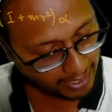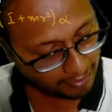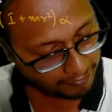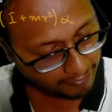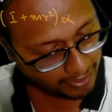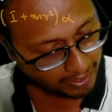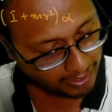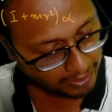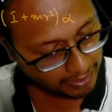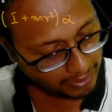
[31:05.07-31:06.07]
alpha
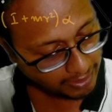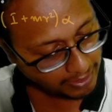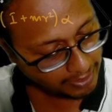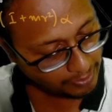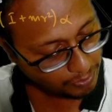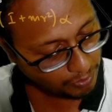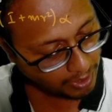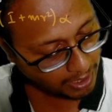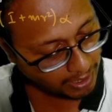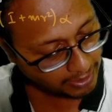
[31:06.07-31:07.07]
into
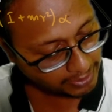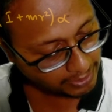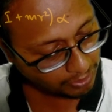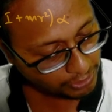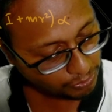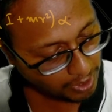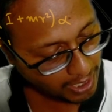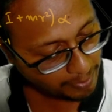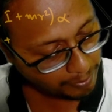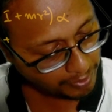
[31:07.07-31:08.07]
r is equals to
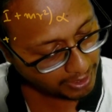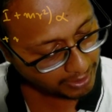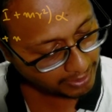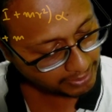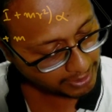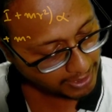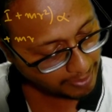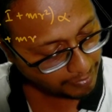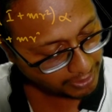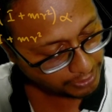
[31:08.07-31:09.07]
I plus
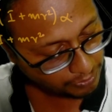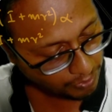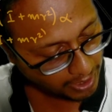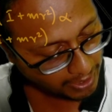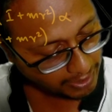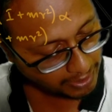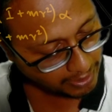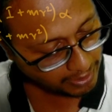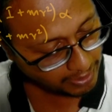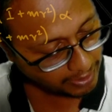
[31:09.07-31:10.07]
m r square
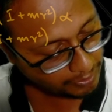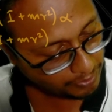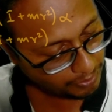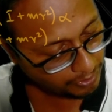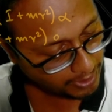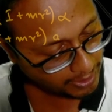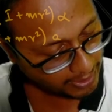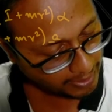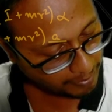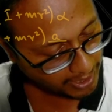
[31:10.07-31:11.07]
into
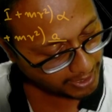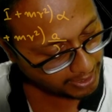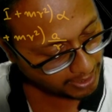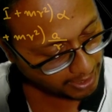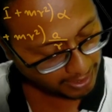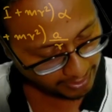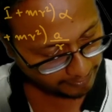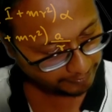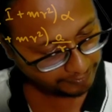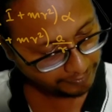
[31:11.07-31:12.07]
a by r.
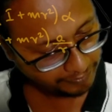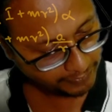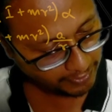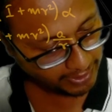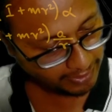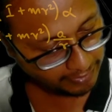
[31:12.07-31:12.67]
Okay,